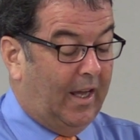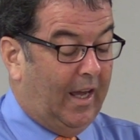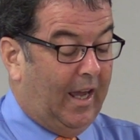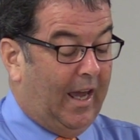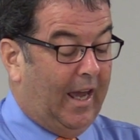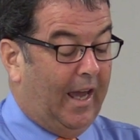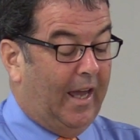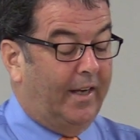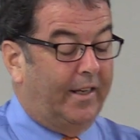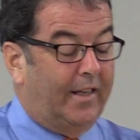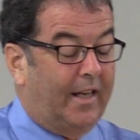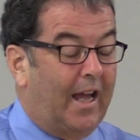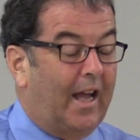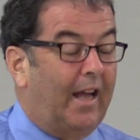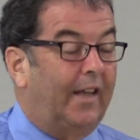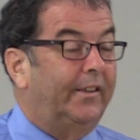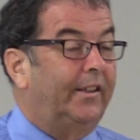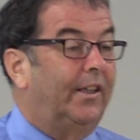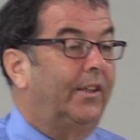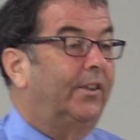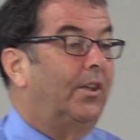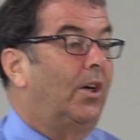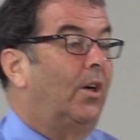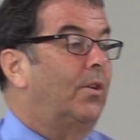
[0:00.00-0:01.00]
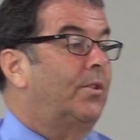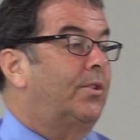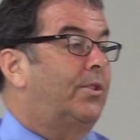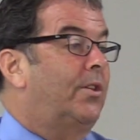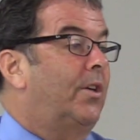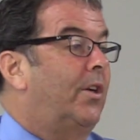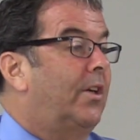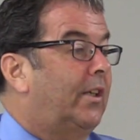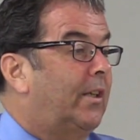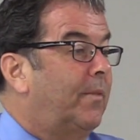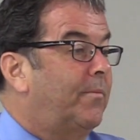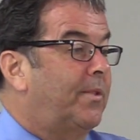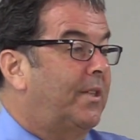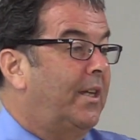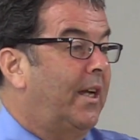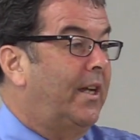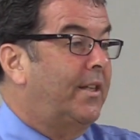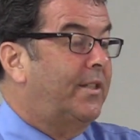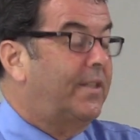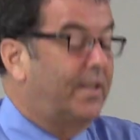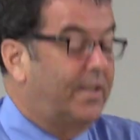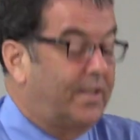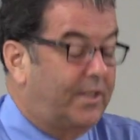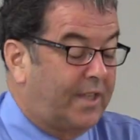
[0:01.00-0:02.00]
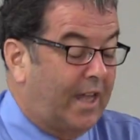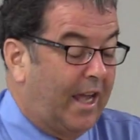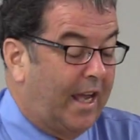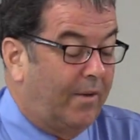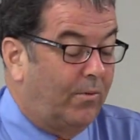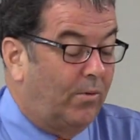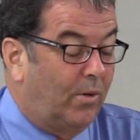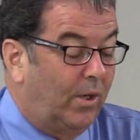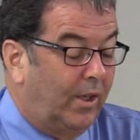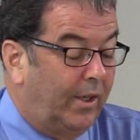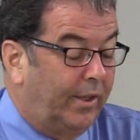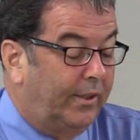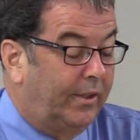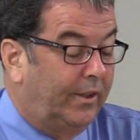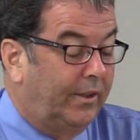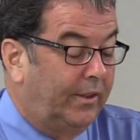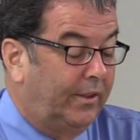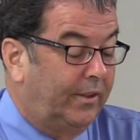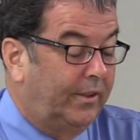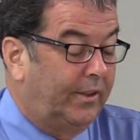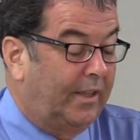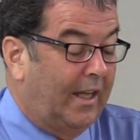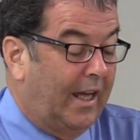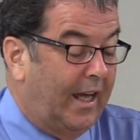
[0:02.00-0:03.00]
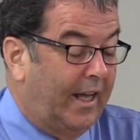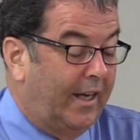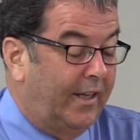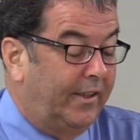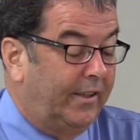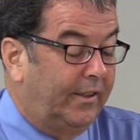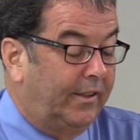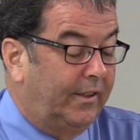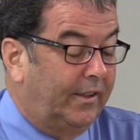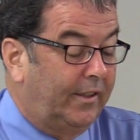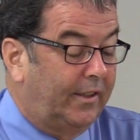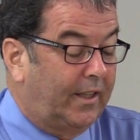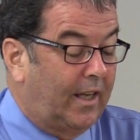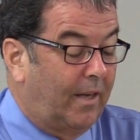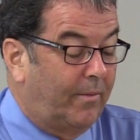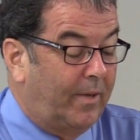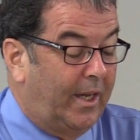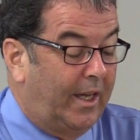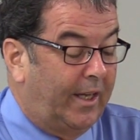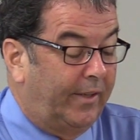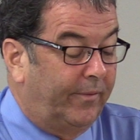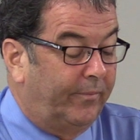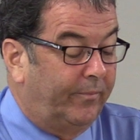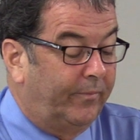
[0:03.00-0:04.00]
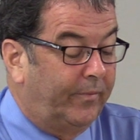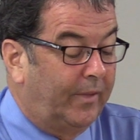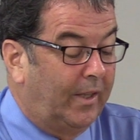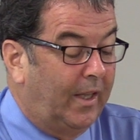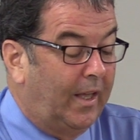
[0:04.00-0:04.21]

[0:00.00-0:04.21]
And under those circumstances, they would then come in.